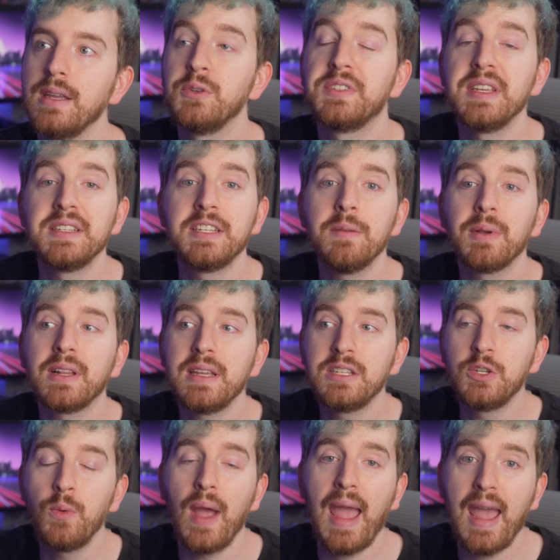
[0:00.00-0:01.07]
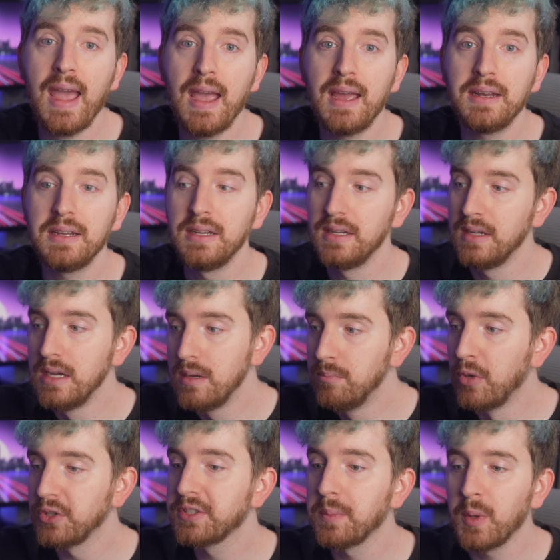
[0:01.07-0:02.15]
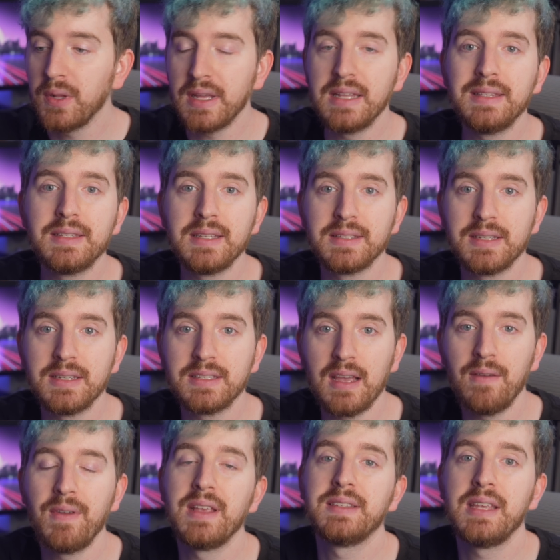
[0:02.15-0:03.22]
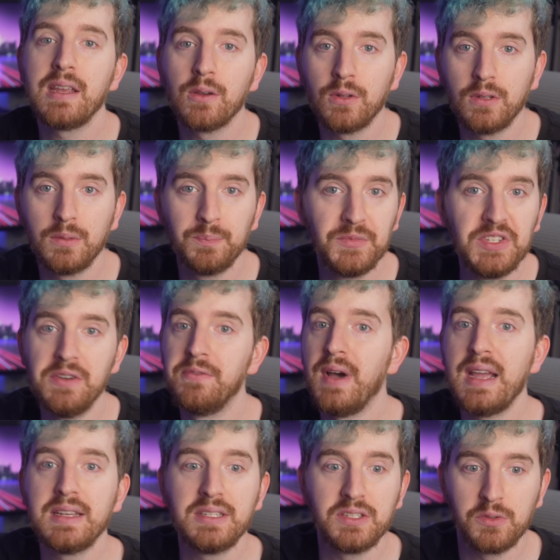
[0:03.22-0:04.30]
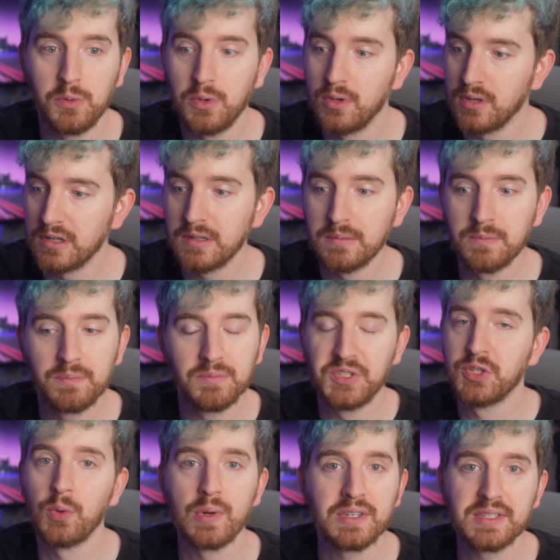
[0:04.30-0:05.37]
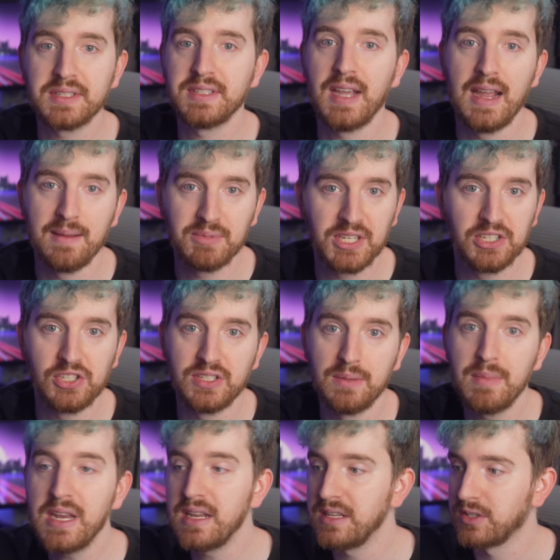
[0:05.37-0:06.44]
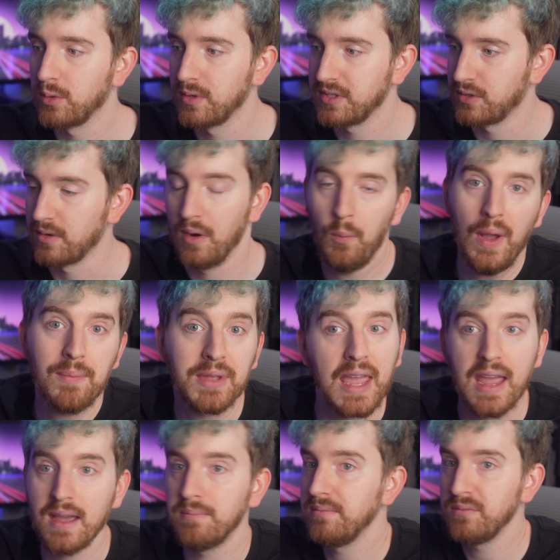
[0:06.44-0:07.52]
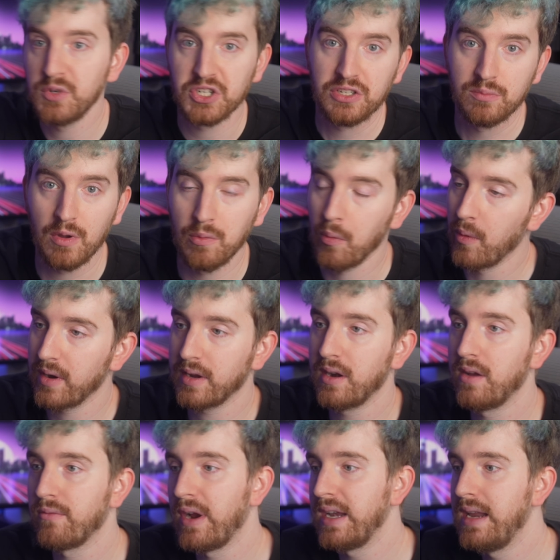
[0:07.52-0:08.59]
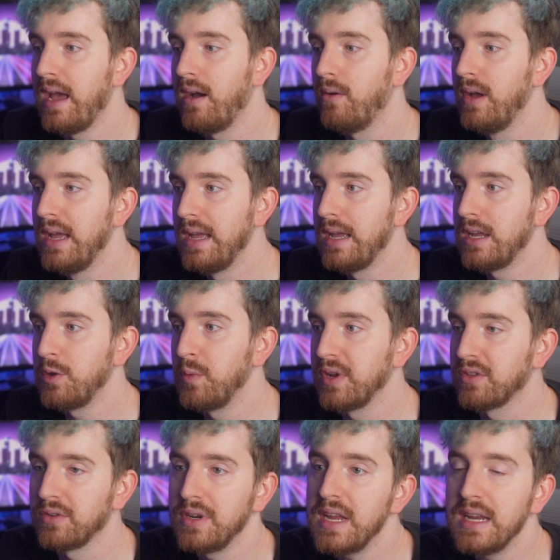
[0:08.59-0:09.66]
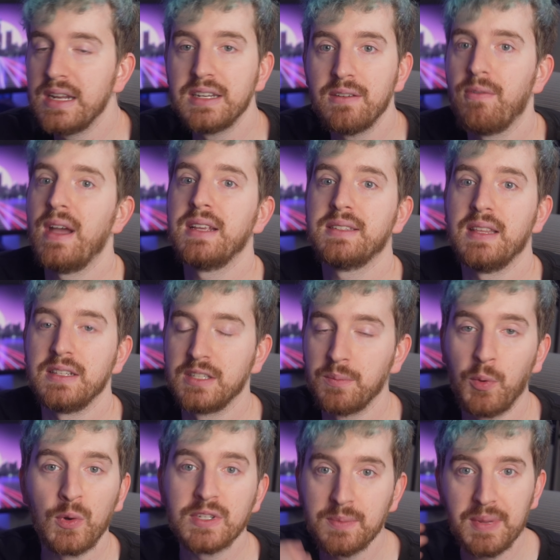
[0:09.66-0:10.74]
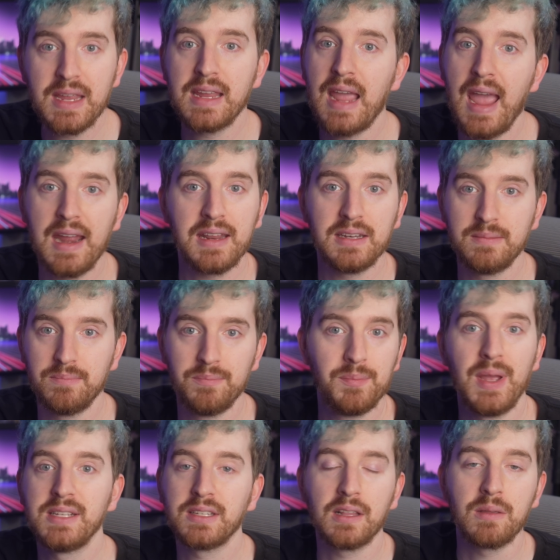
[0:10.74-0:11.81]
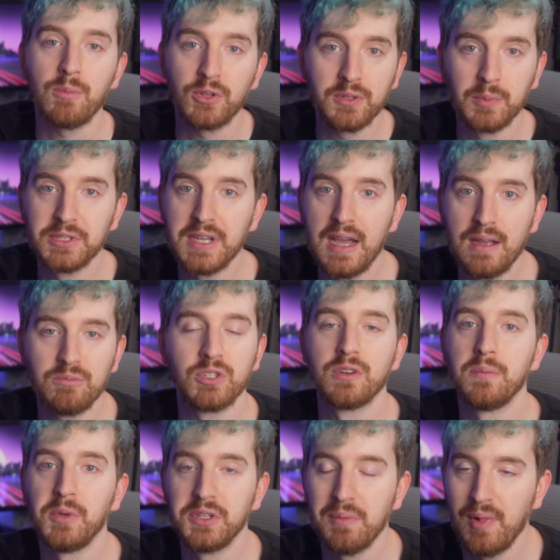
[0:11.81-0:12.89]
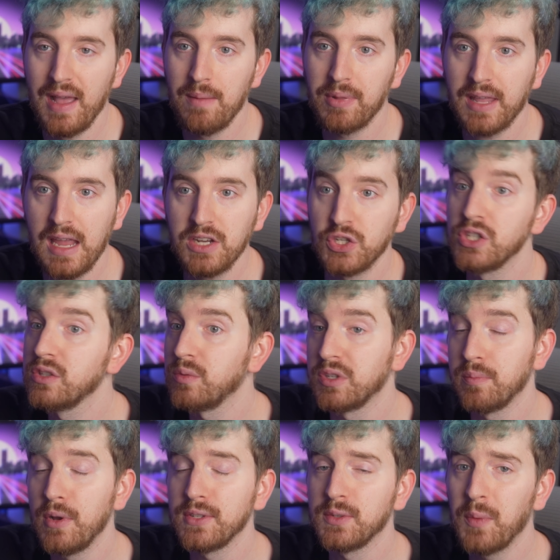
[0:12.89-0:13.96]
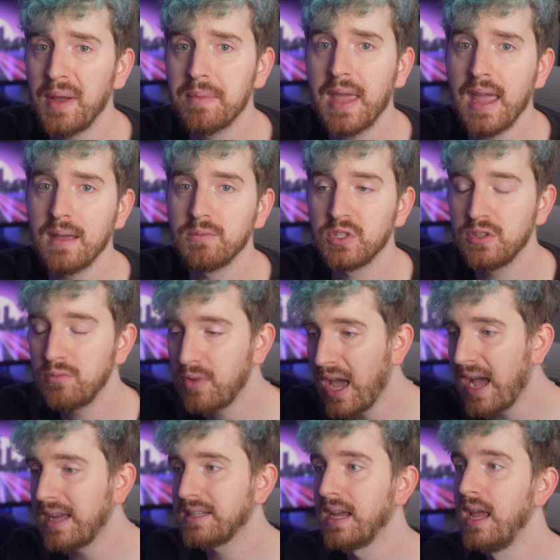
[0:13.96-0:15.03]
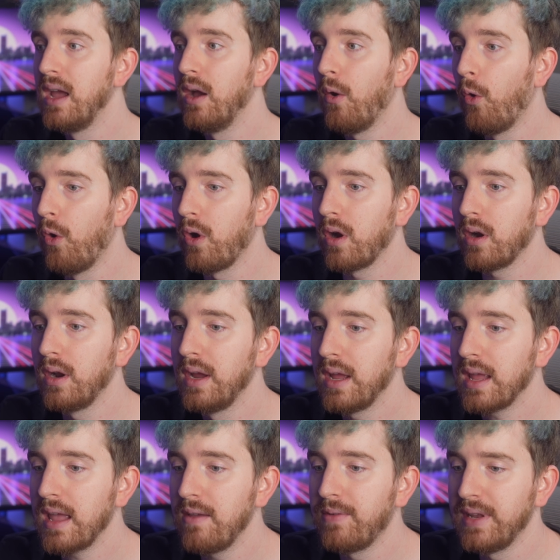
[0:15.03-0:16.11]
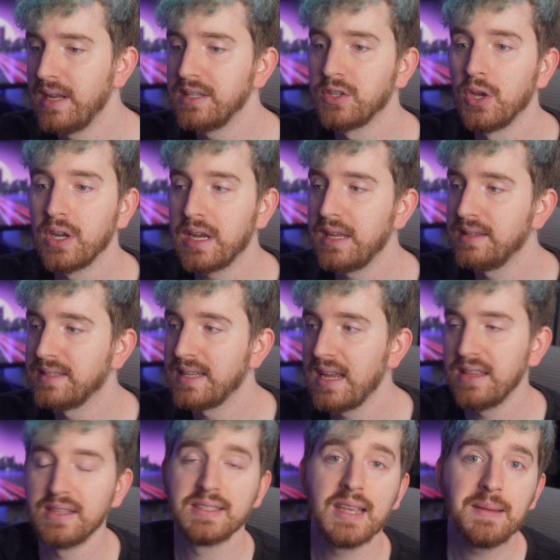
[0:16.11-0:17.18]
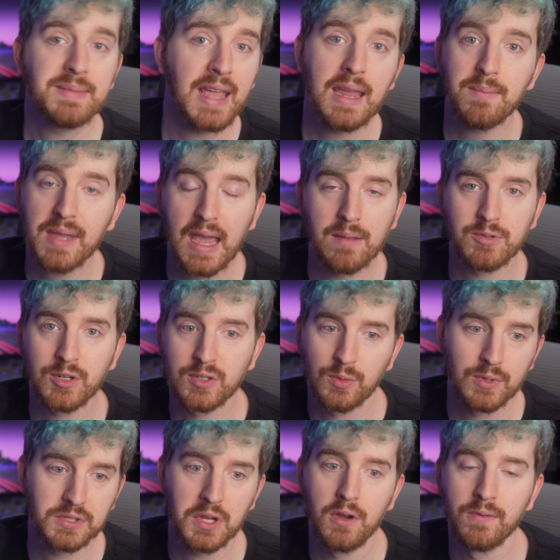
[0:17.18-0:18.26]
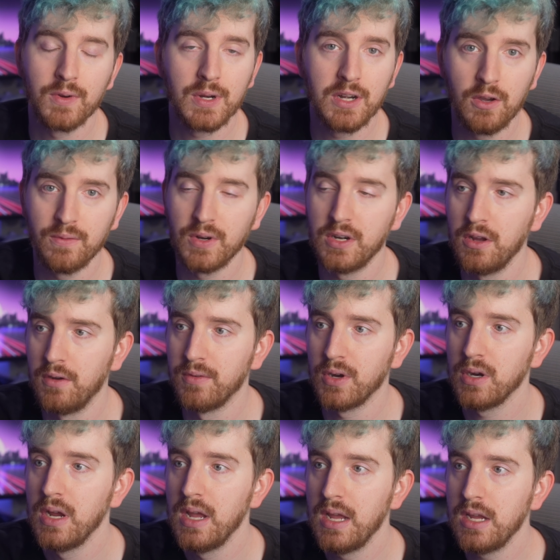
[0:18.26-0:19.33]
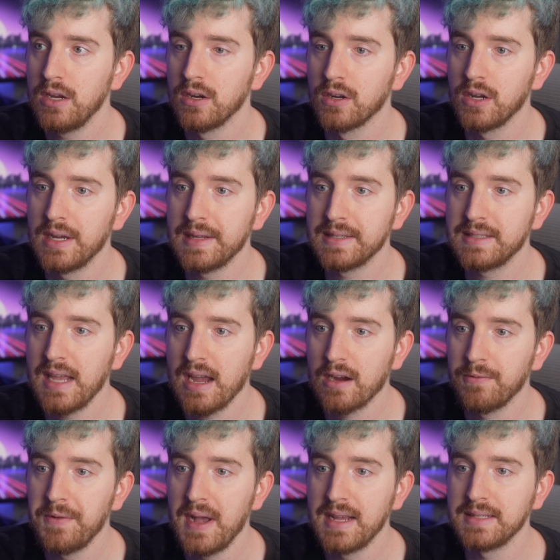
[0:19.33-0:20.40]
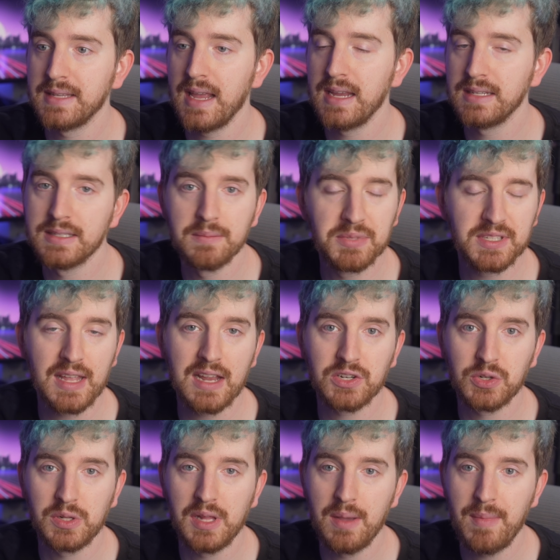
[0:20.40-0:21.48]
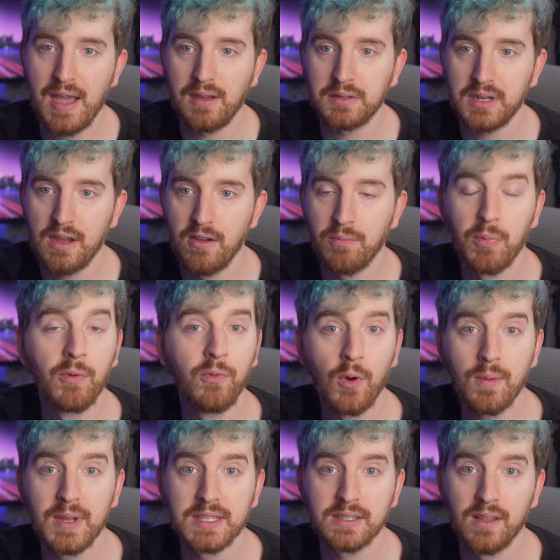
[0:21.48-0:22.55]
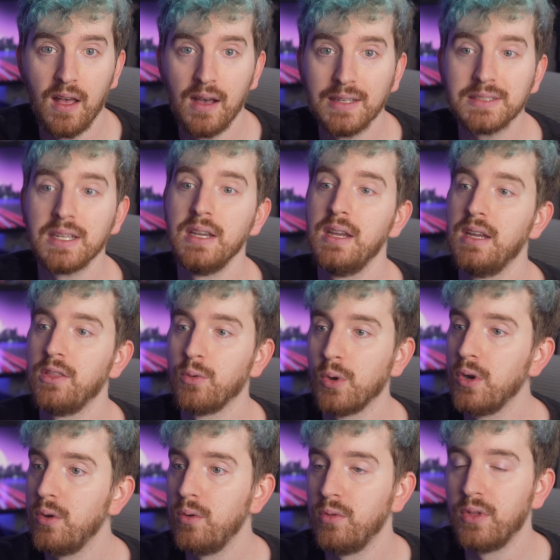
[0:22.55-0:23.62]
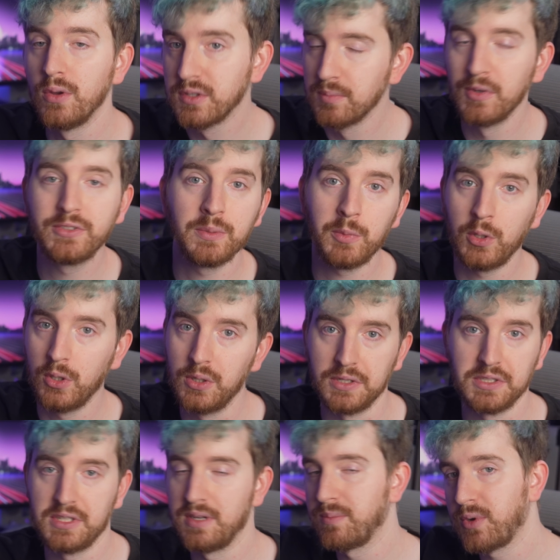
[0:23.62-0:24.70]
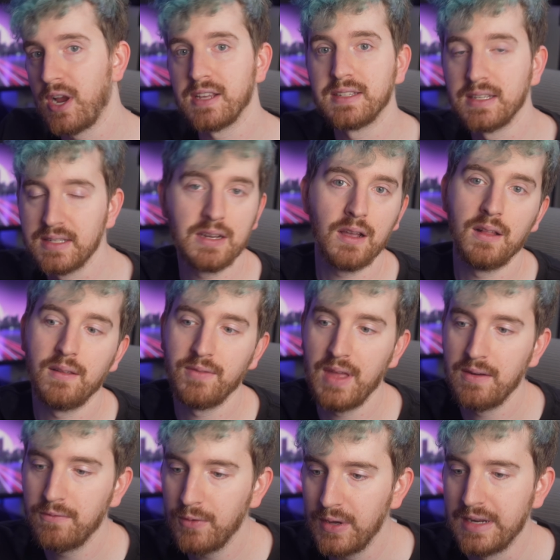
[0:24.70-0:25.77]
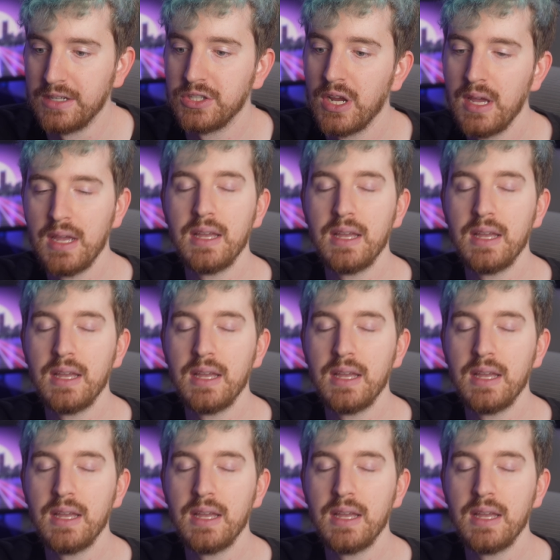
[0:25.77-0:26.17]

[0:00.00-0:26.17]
You see, typically to add multiple instances of a single device or source type, such as a media source or a webcam, which is what we're working on right now, you either need a device that supports being added basically multiple times or to multiple applications, which most webcams do not, or if it is hooking, say, the same game capture source over and over and over, you're going to sacrifice a substantial amount of performance loss through those multiple hooks and processing all of that footage.